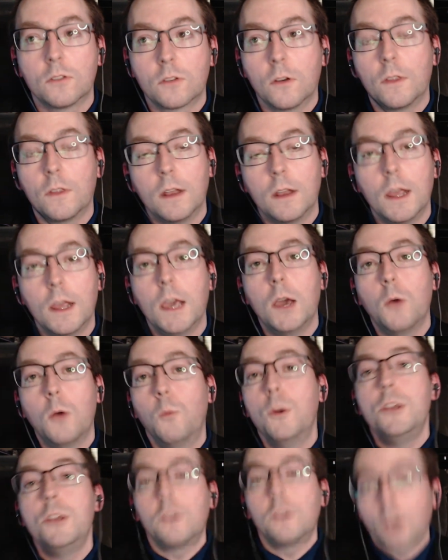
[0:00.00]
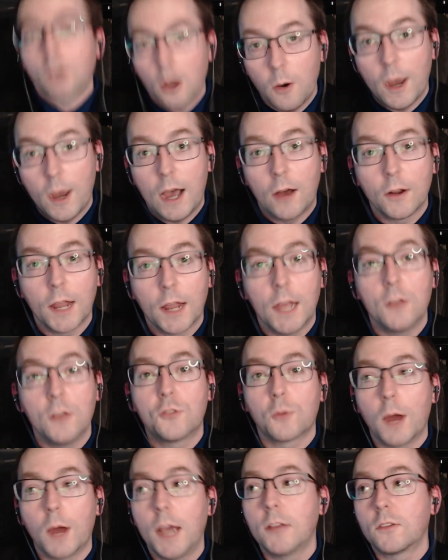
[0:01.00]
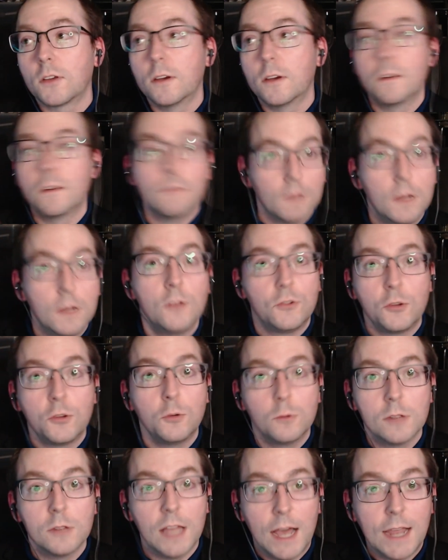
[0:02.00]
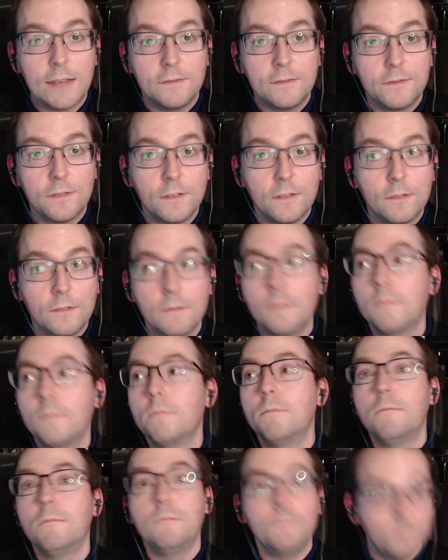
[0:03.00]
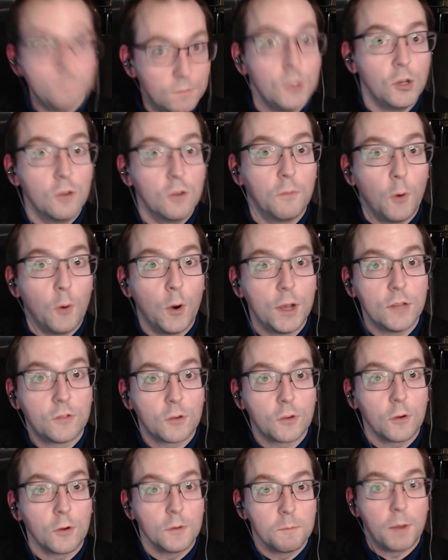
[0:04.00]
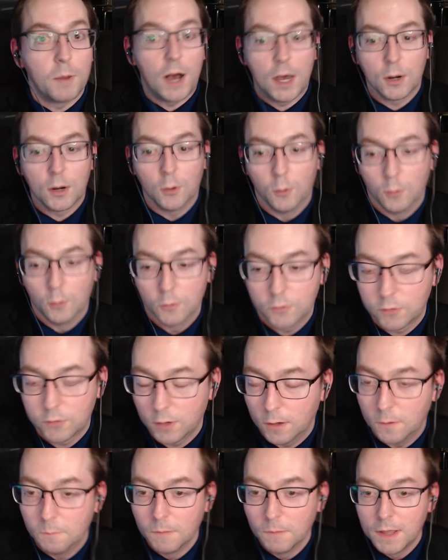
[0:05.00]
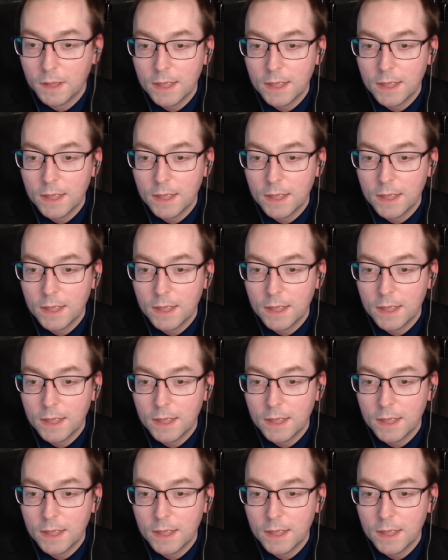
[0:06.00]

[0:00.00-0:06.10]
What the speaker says: so that when you go out and try to do life, you avoid certain potholes. So